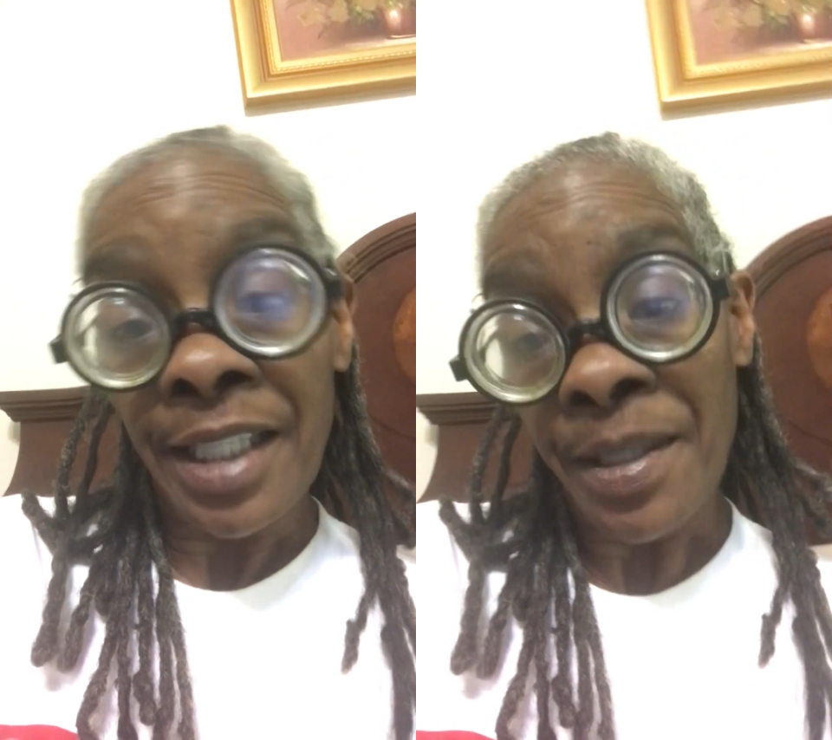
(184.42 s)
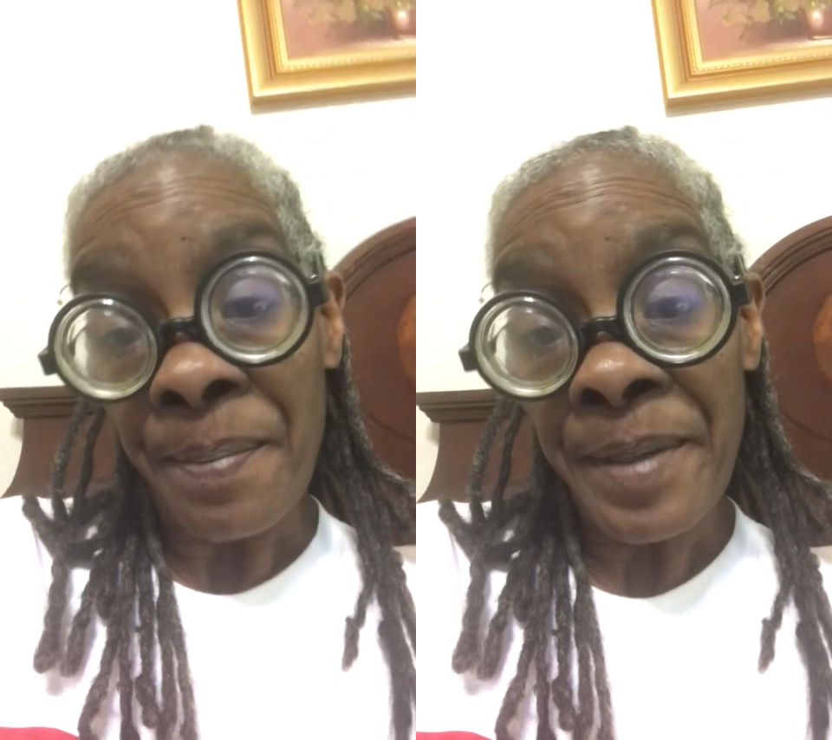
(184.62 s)

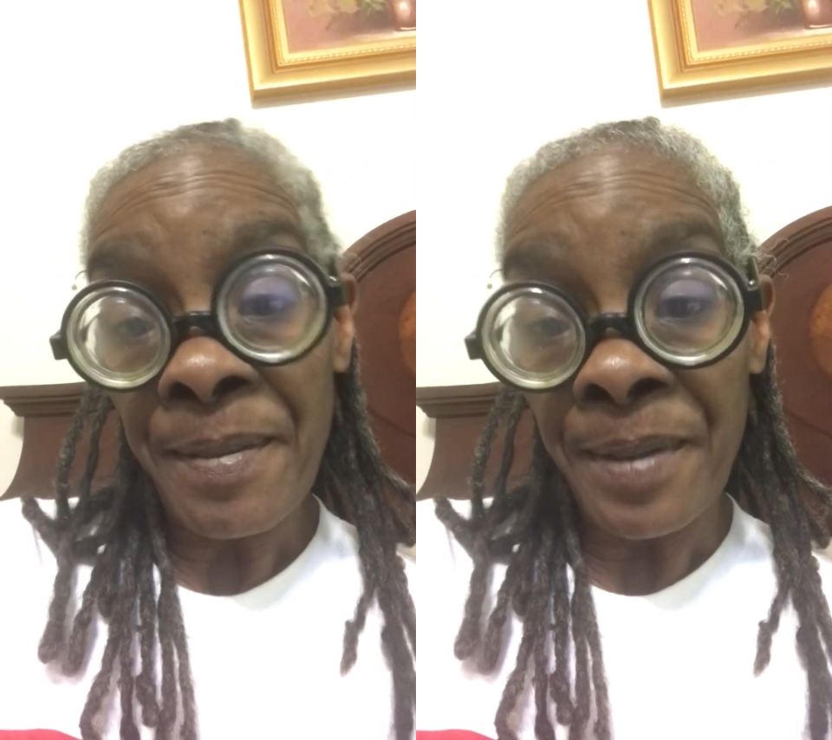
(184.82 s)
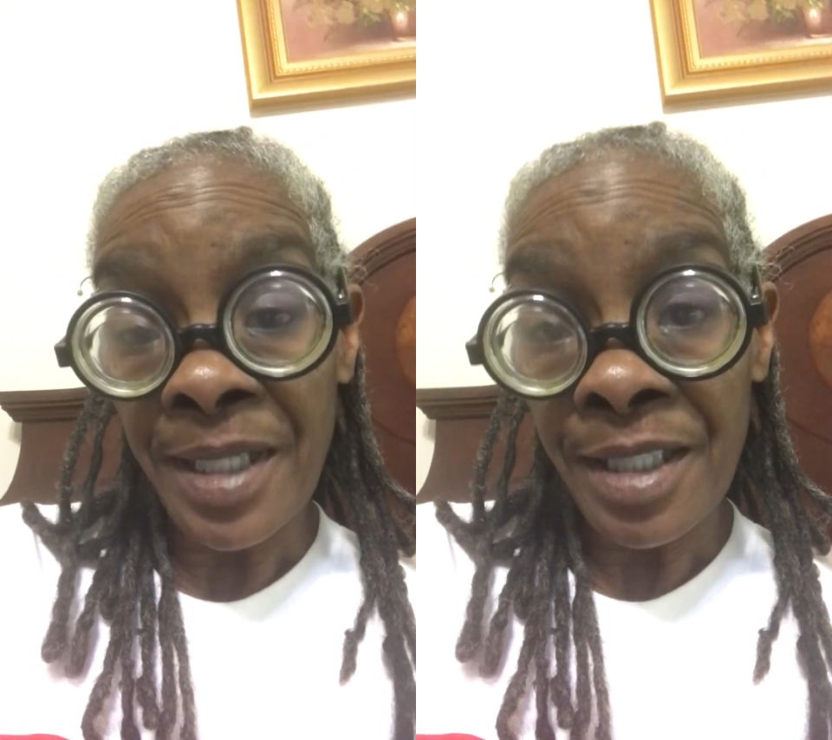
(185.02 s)
the
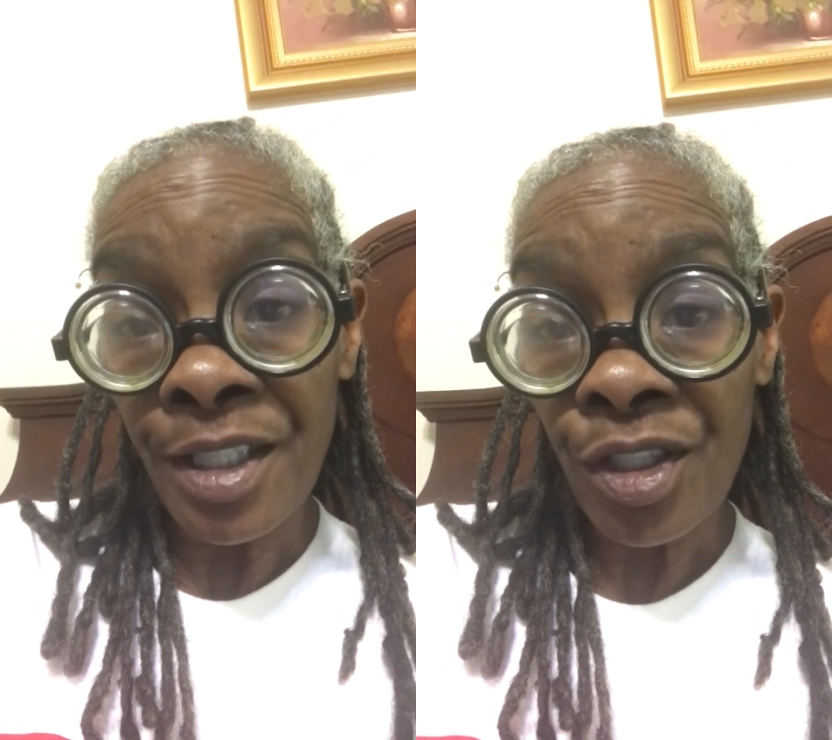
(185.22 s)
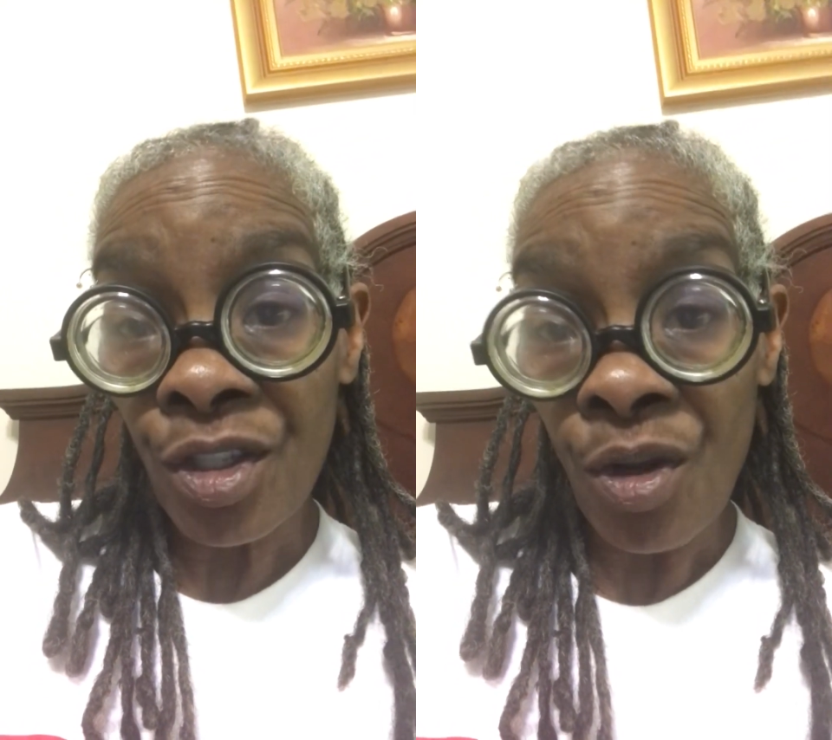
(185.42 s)
people in the
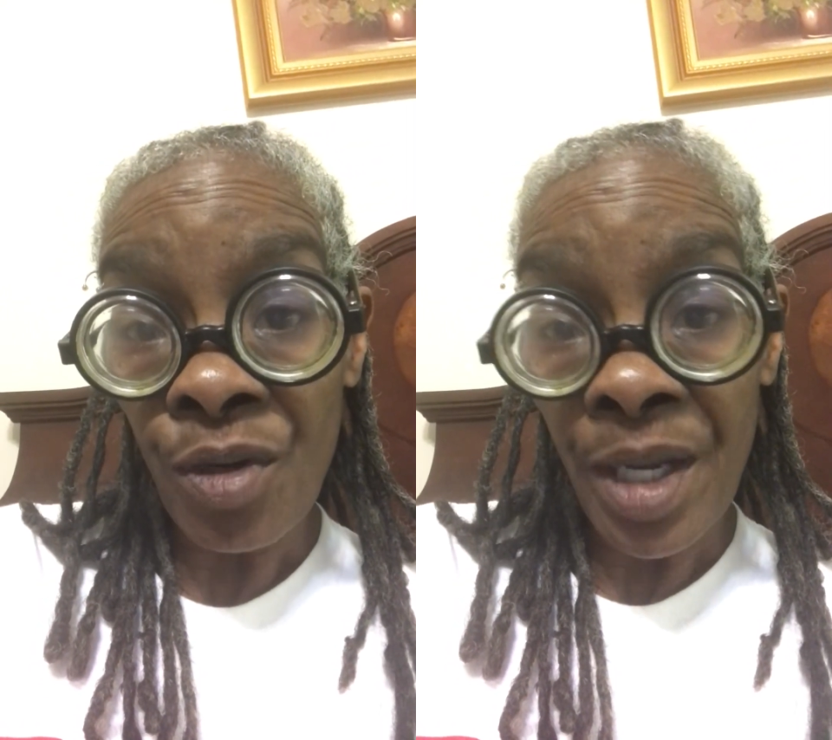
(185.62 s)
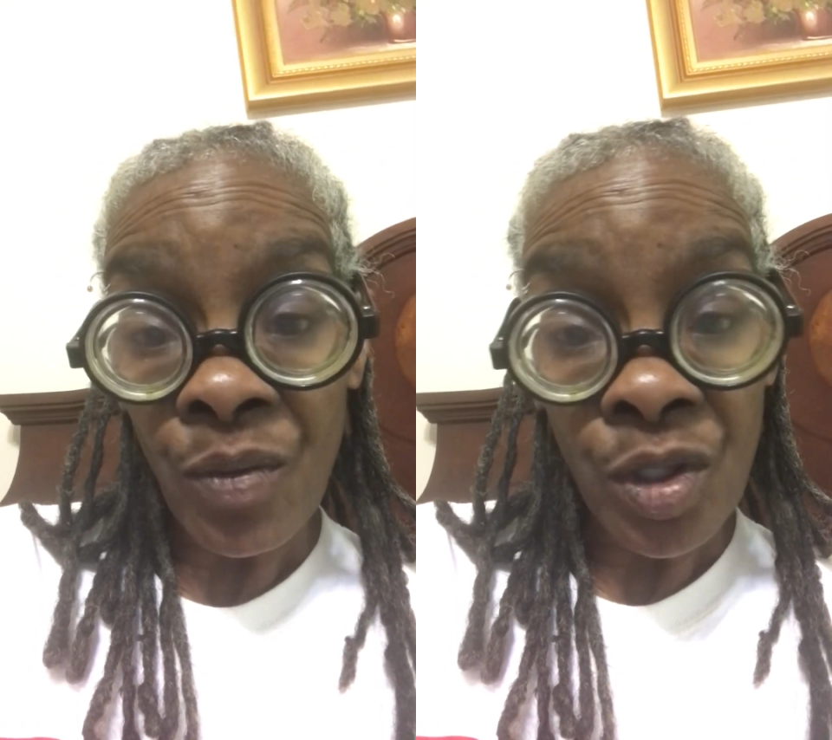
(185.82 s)
store
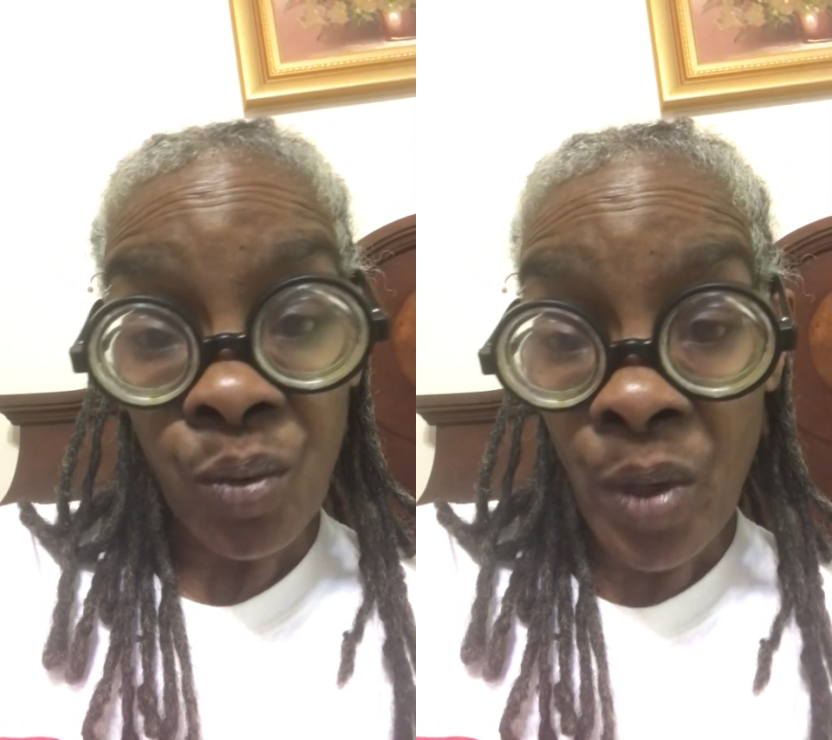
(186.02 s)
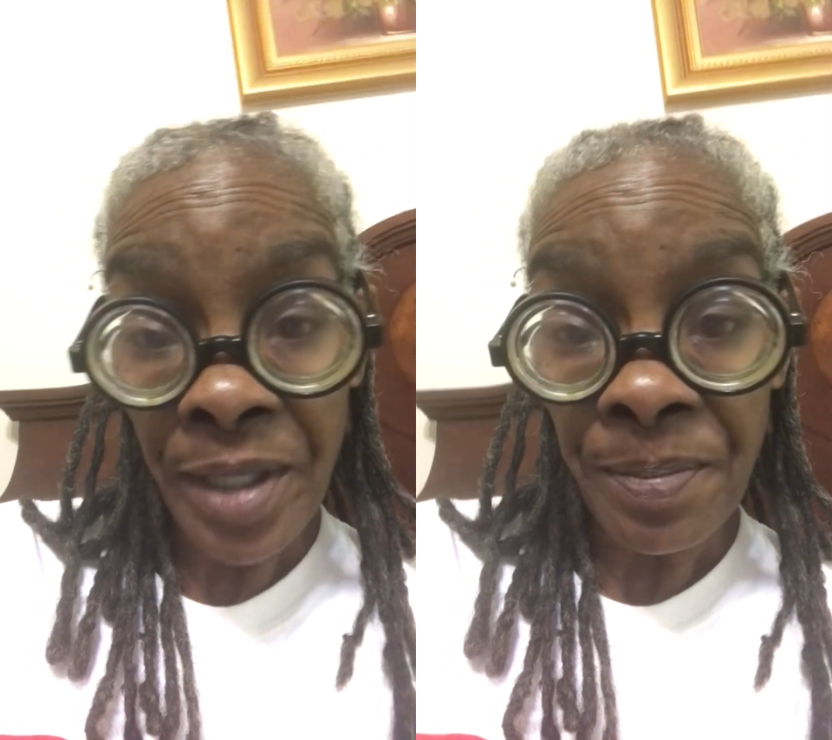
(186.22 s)
that was
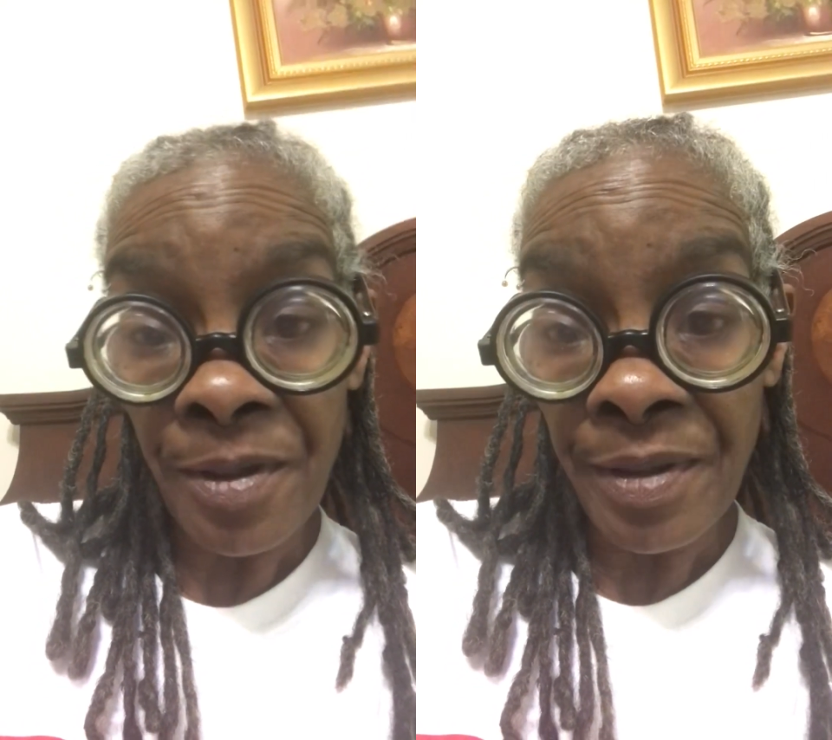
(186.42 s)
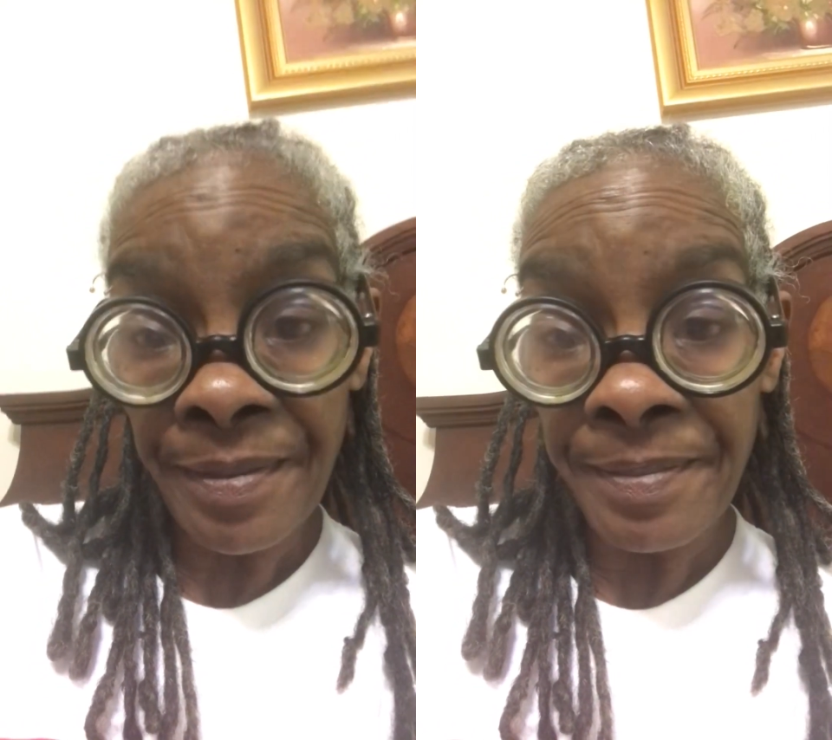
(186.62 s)
whispering